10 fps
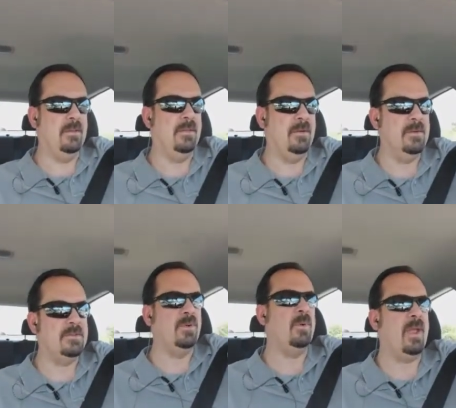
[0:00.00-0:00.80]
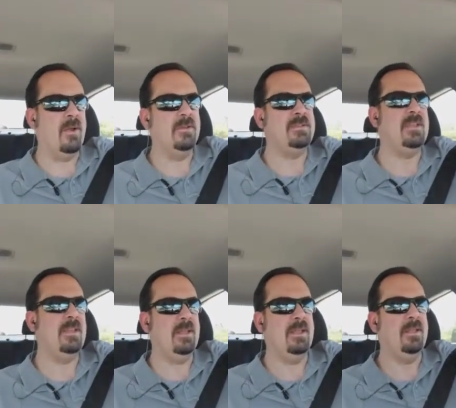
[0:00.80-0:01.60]
there is no
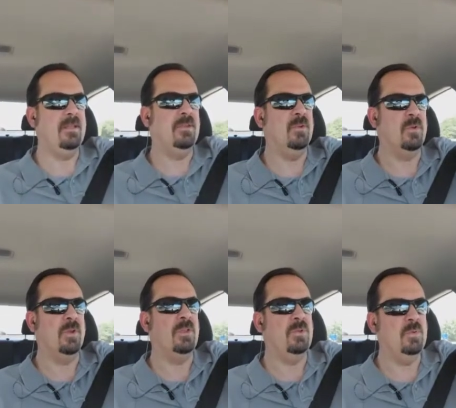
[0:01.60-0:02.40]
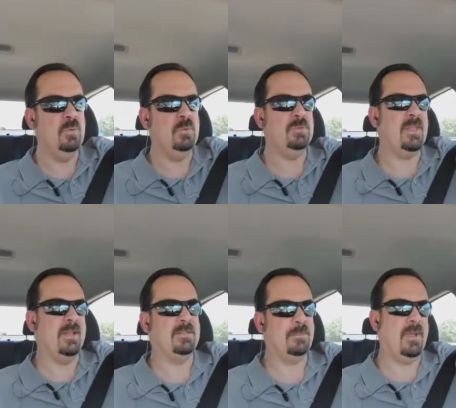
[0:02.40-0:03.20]
guarantee you're going to use
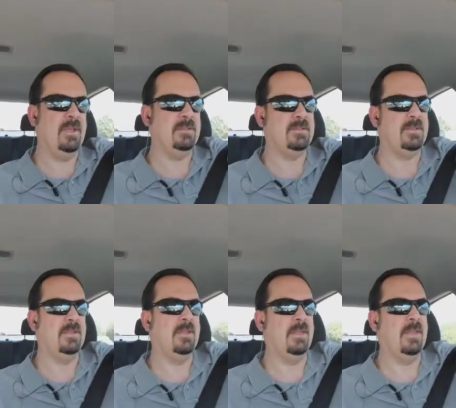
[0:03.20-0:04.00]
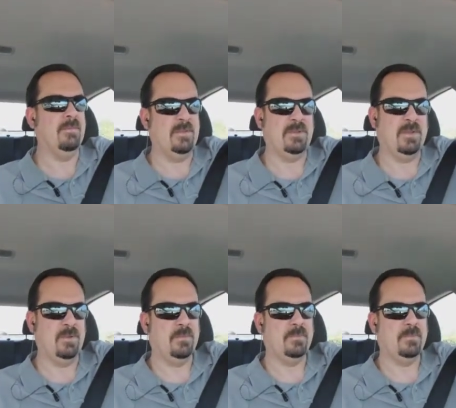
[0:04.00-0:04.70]
that space given to you.